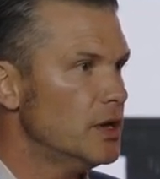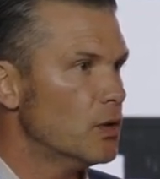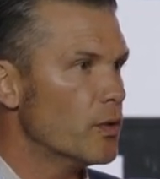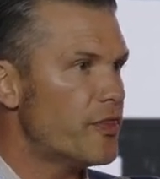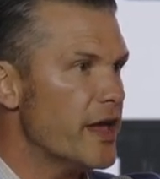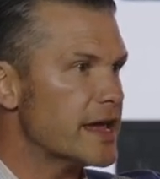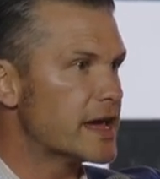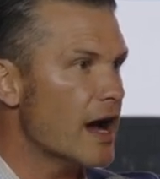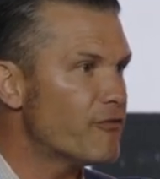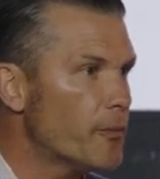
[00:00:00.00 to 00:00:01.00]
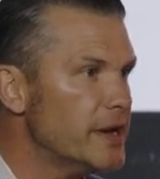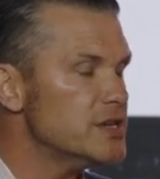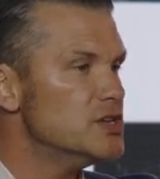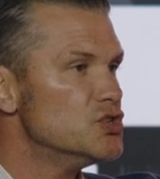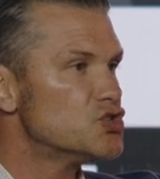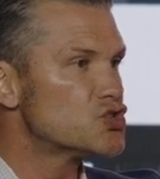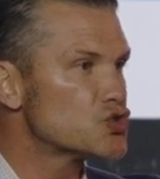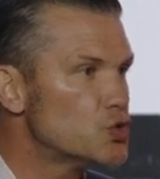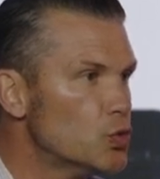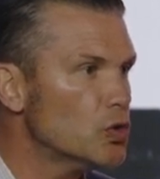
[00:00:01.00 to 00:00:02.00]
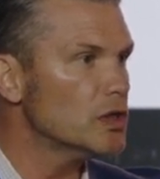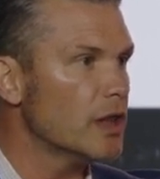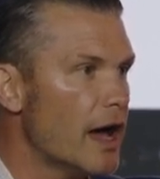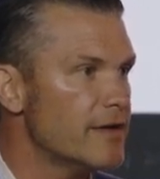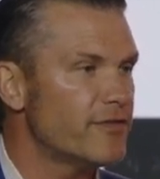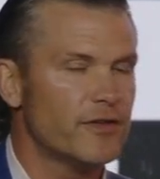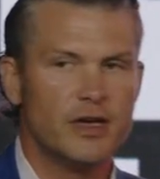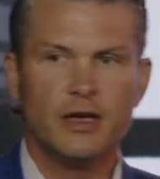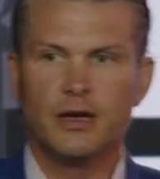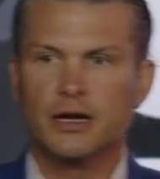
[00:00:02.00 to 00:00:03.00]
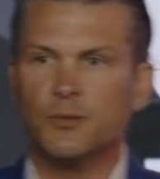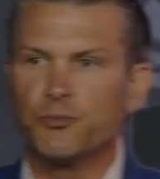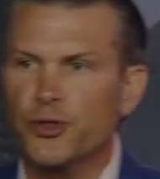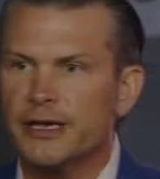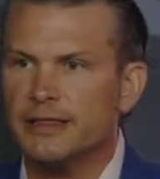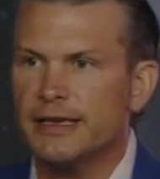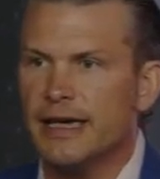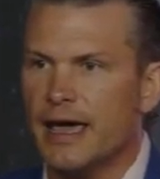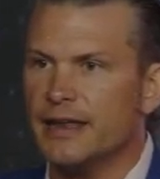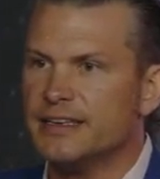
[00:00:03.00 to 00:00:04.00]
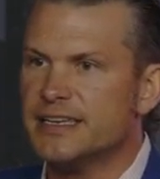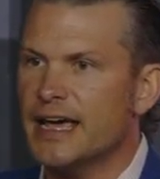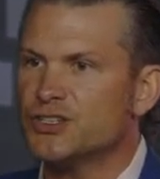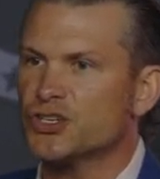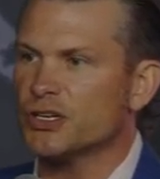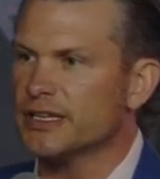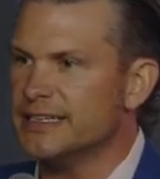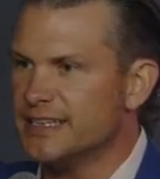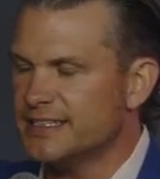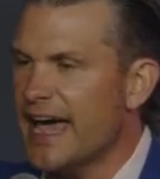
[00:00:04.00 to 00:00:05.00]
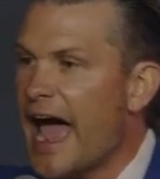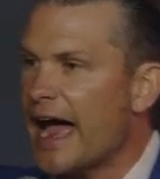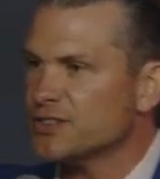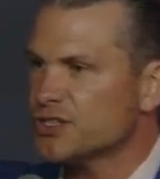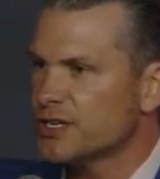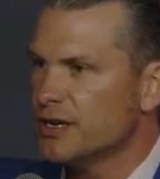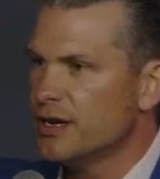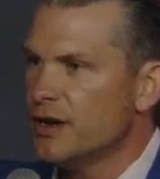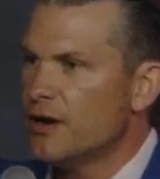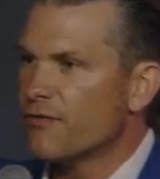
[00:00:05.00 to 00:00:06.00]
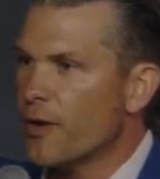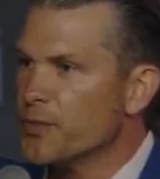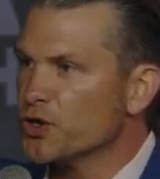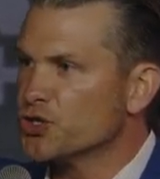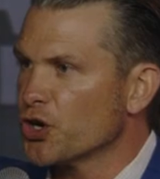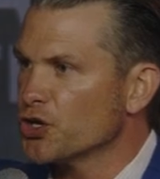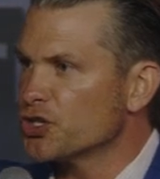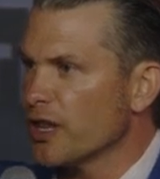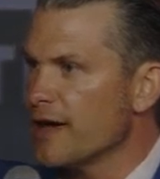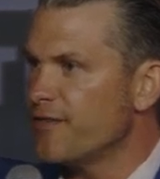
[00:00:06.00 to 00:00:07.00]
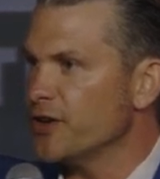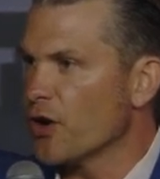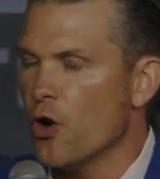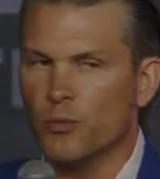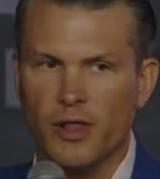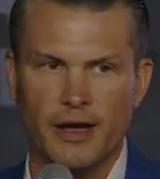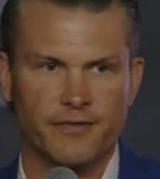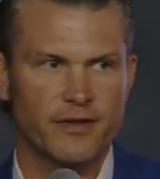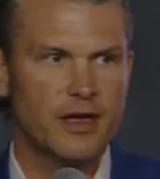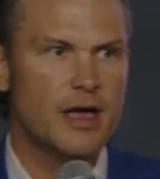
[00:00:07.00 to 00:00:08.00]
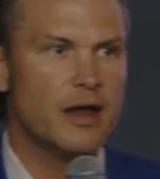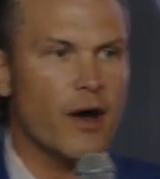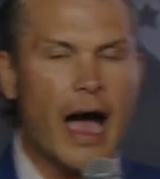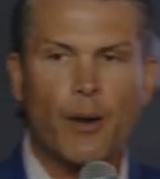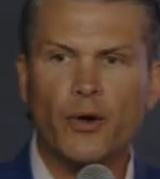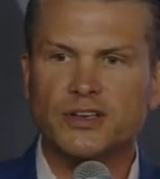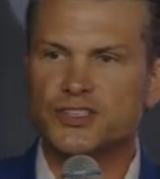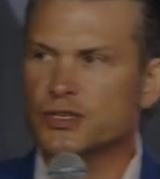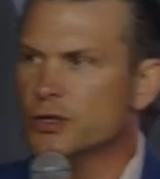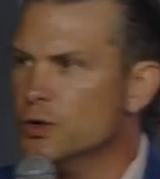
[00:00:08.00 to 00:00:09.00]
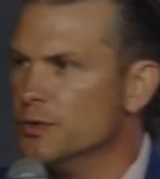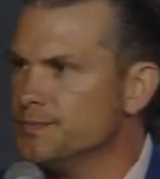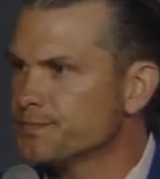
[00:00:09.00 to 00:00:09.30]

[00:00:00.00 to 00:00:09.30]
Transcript: with a government school life completely and intentionally detached from your church life and your home life. Now, I want to salute